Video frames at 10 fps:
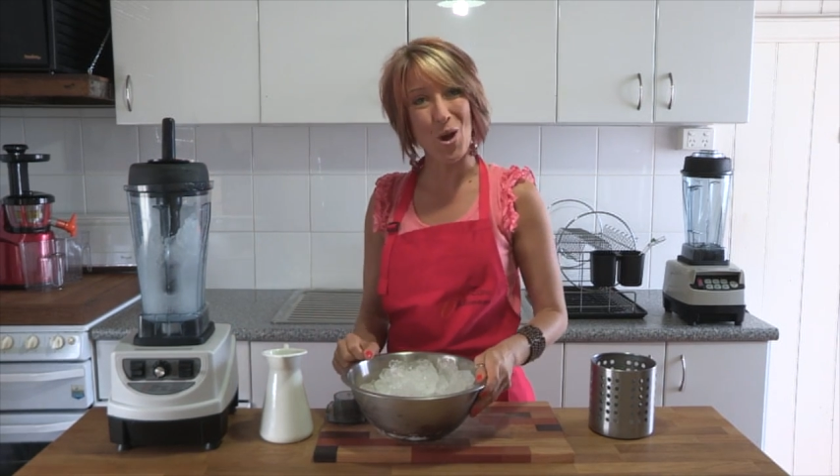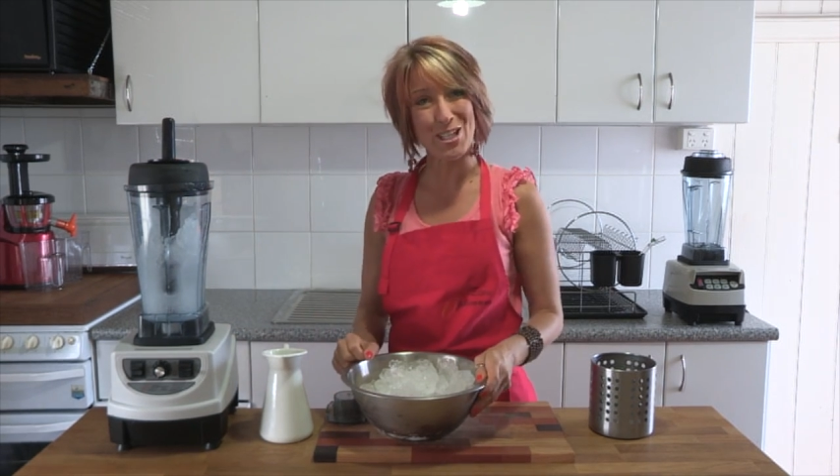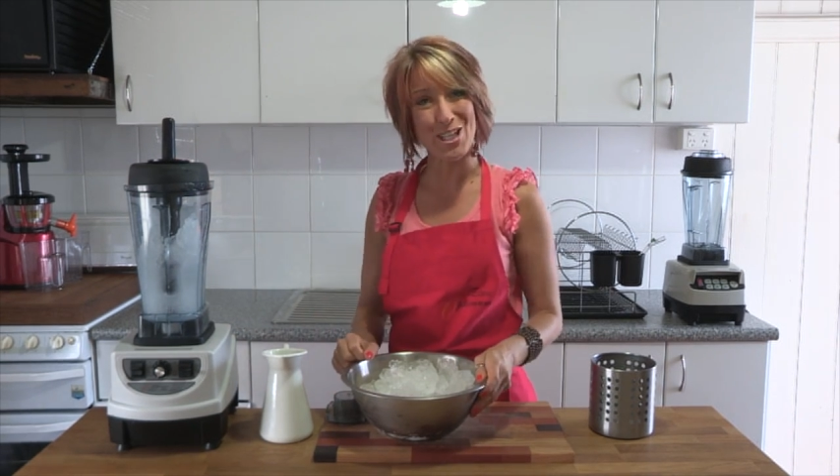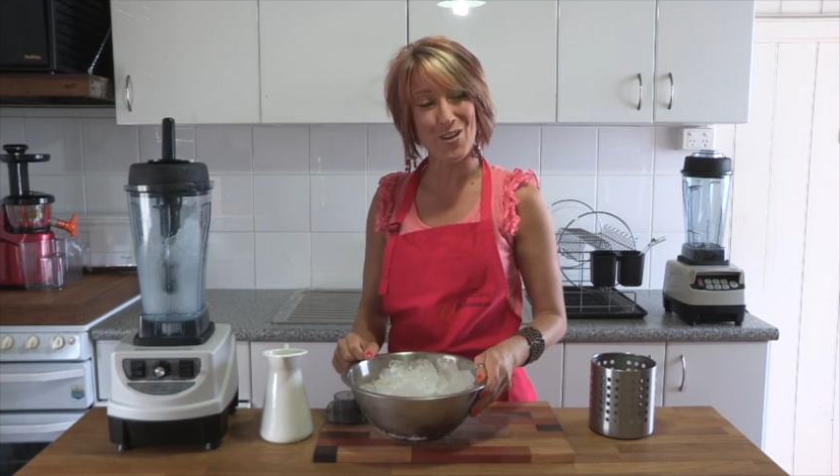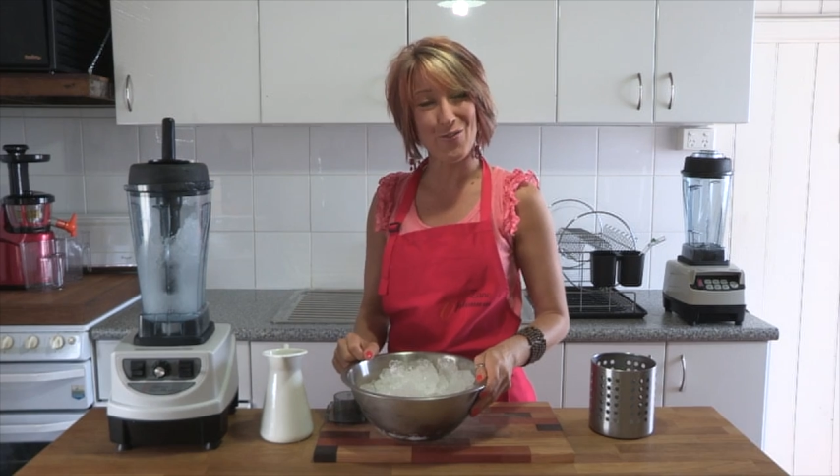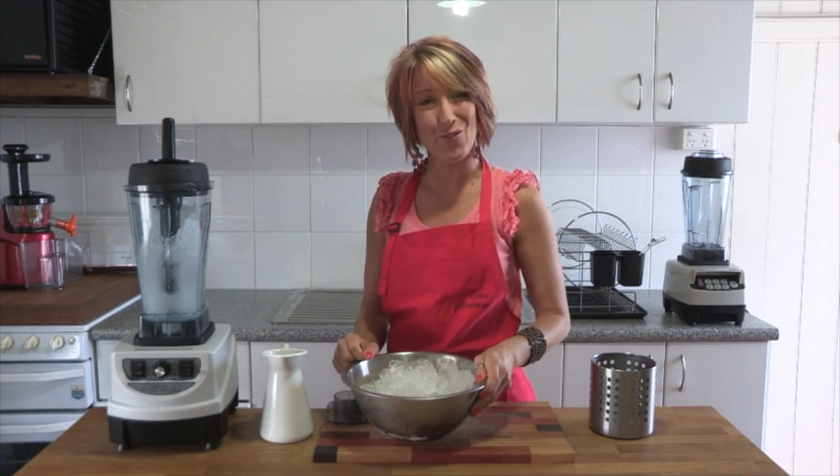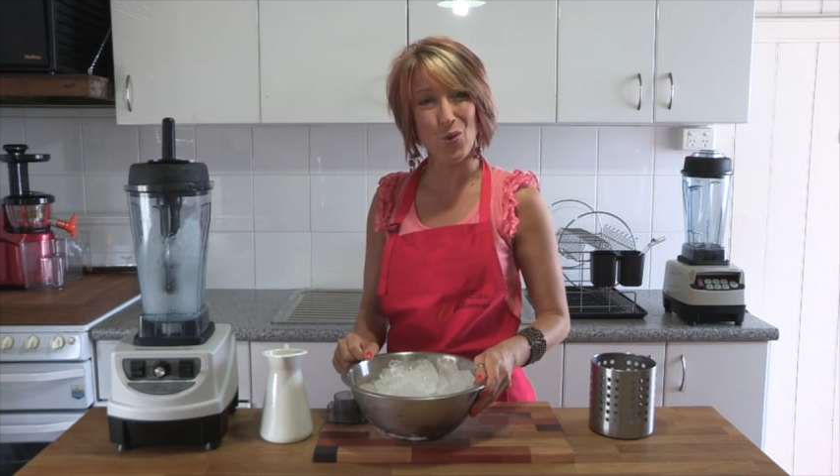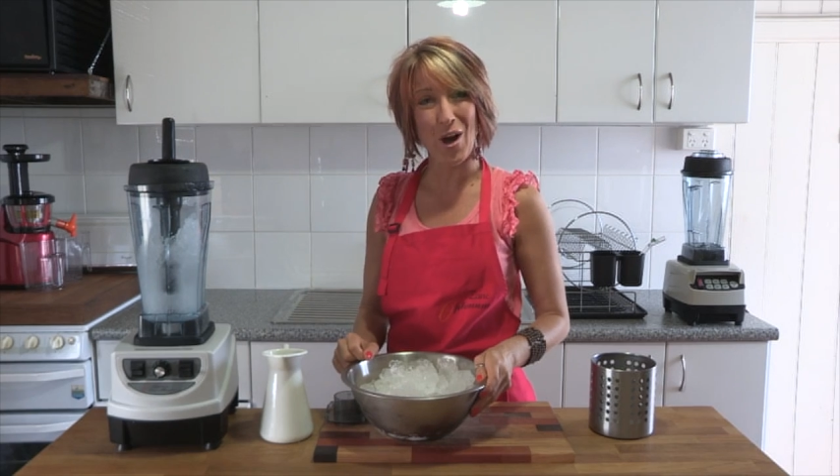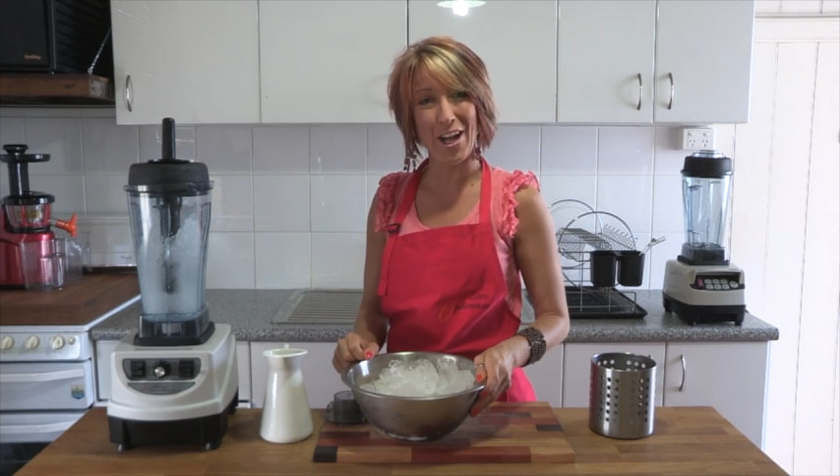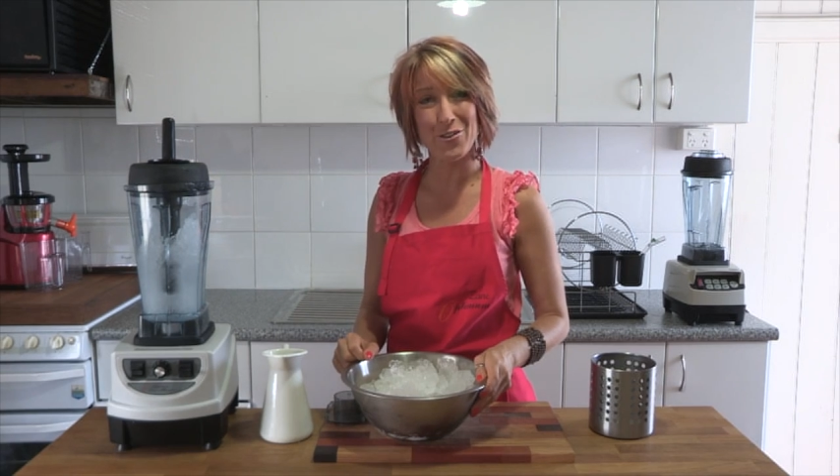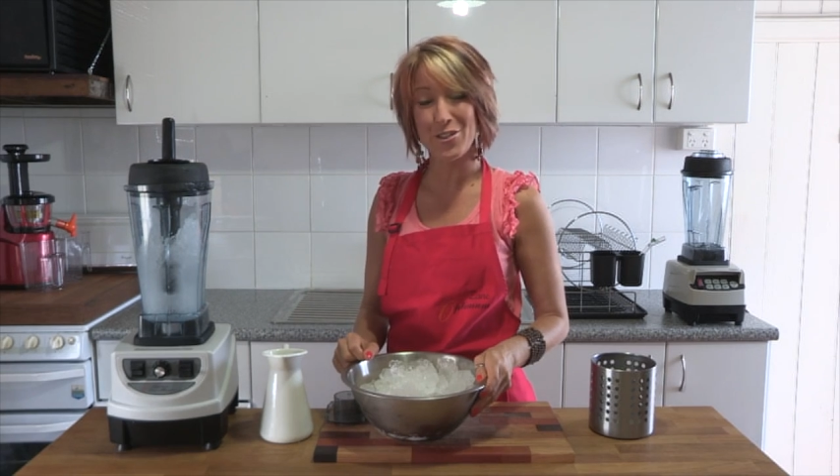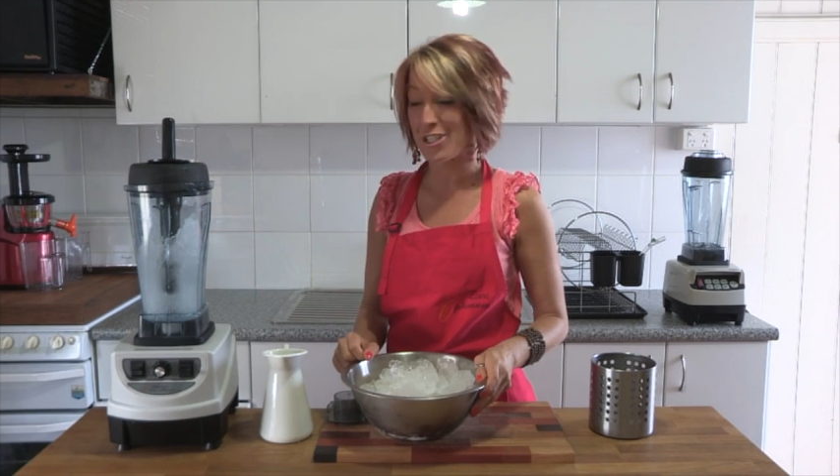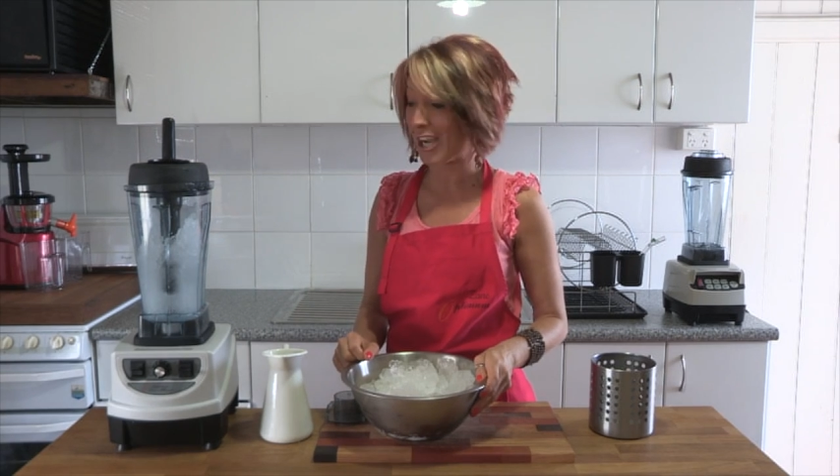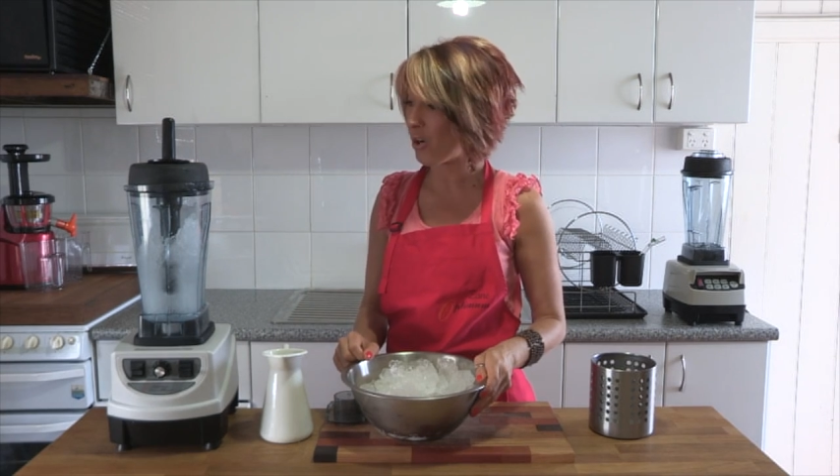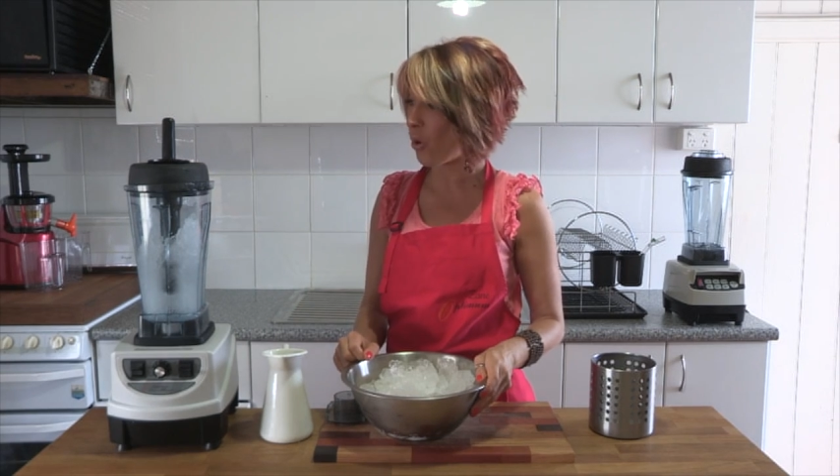9400 jug,